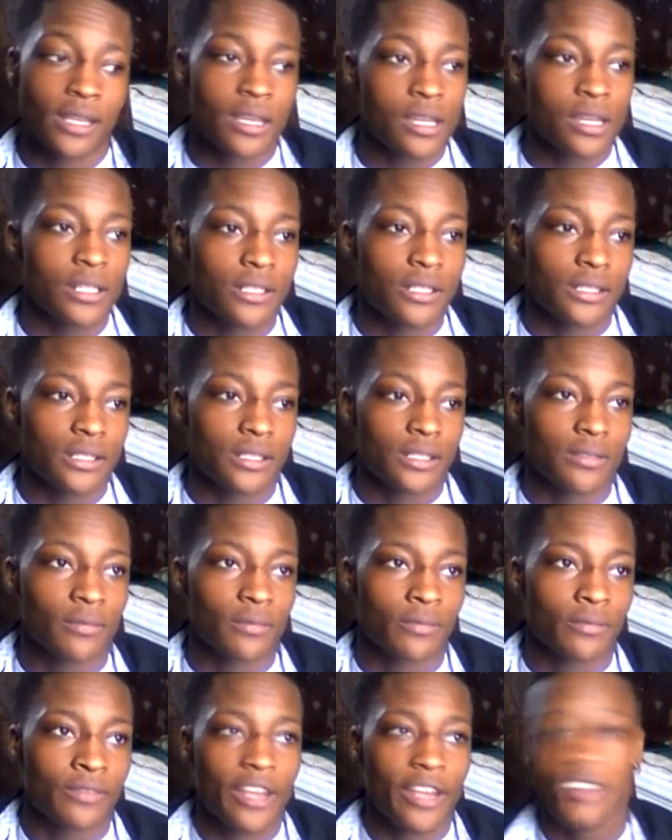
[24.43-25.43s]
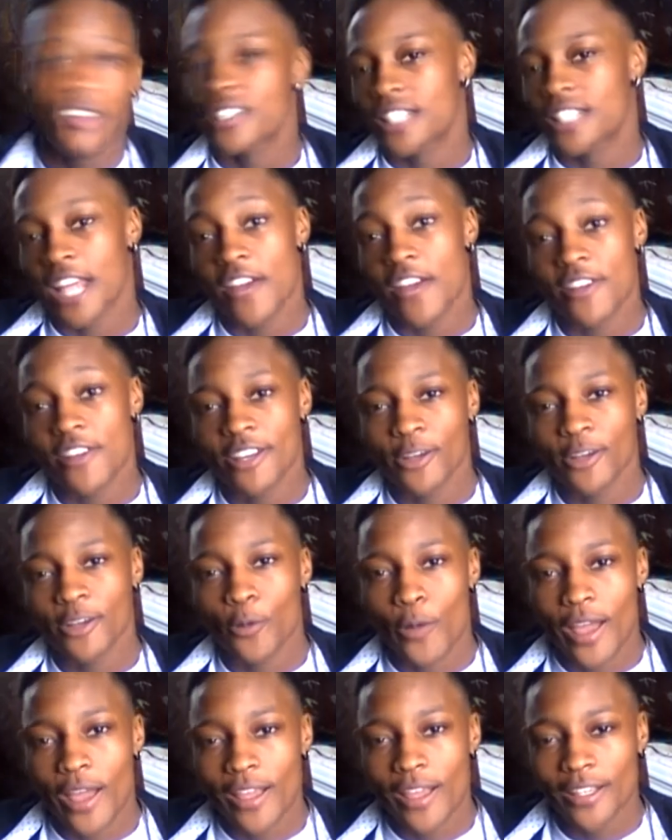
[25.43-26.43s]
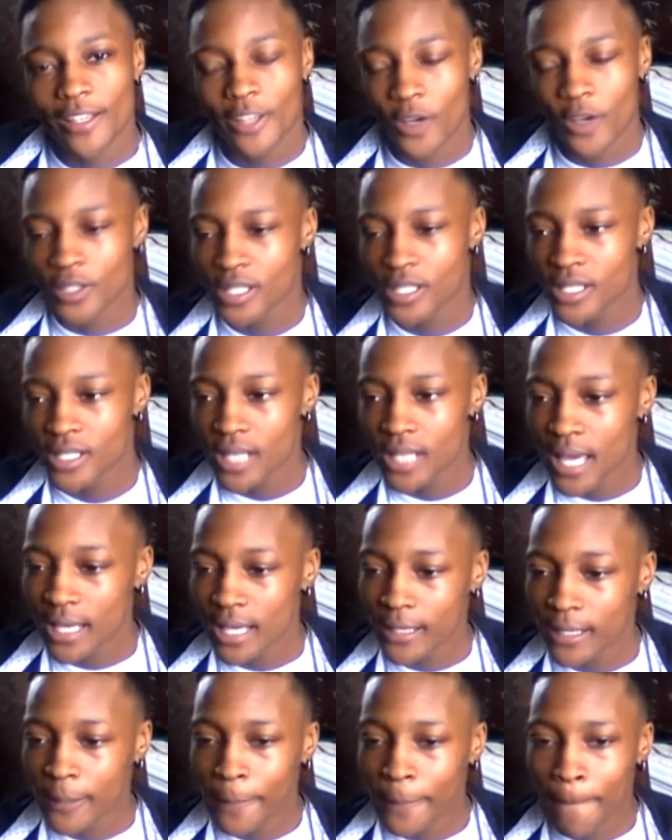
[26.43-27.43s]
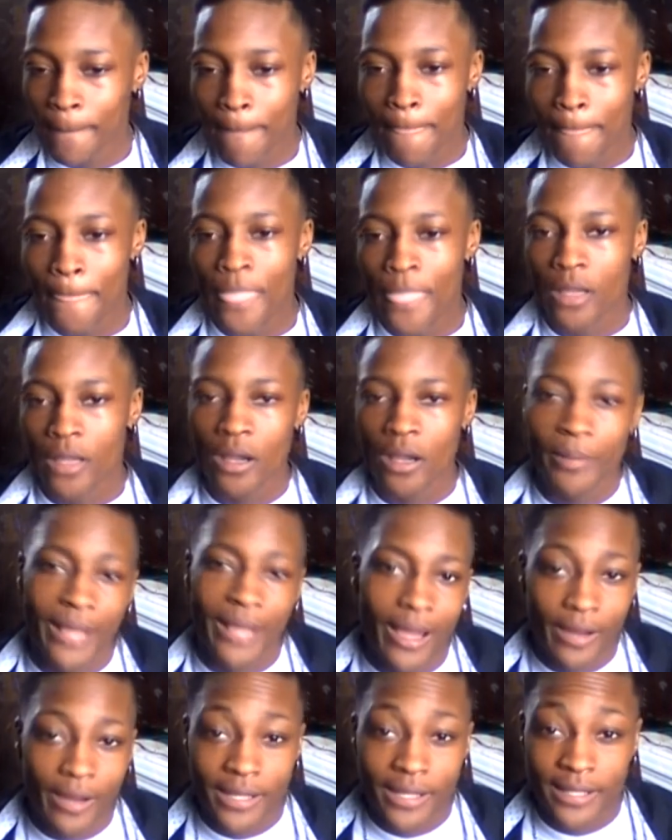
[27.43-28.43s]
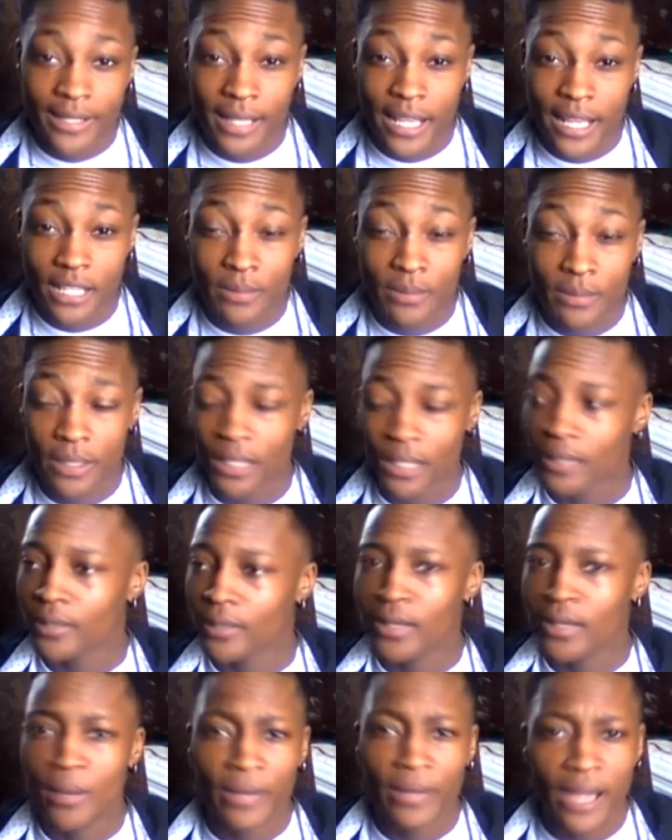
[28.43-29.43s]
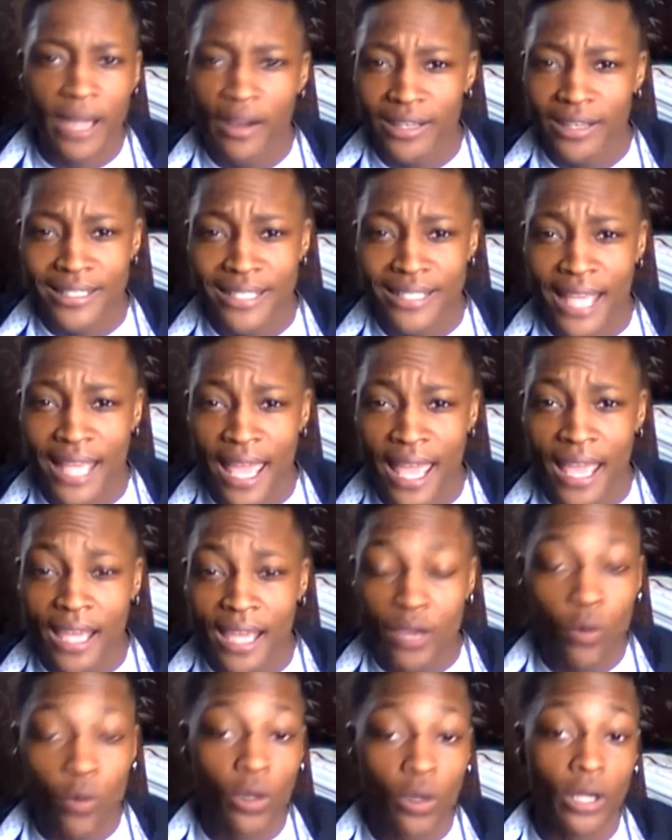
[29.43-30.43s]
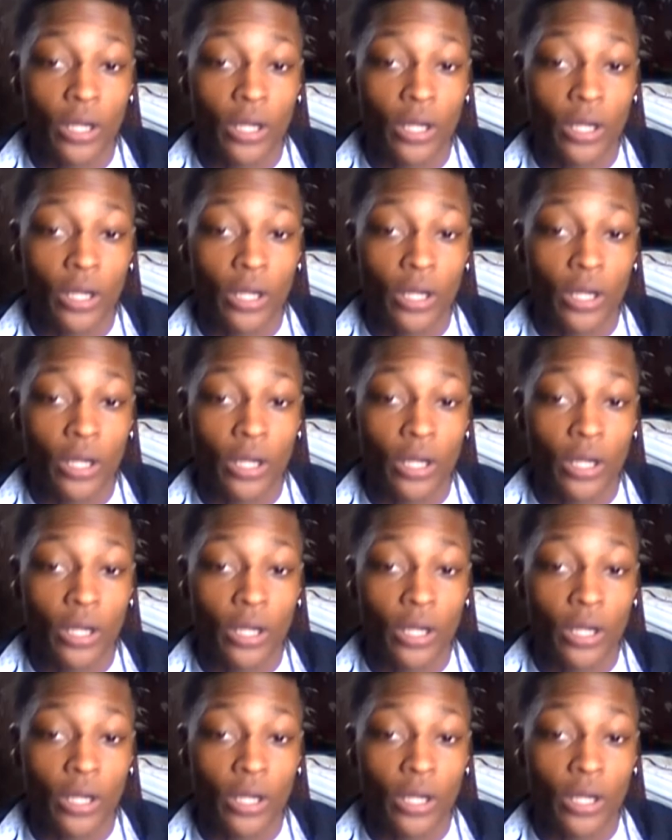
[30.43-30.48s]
It's very scary in a way, just like coming out as a lesbian or coming out as gay or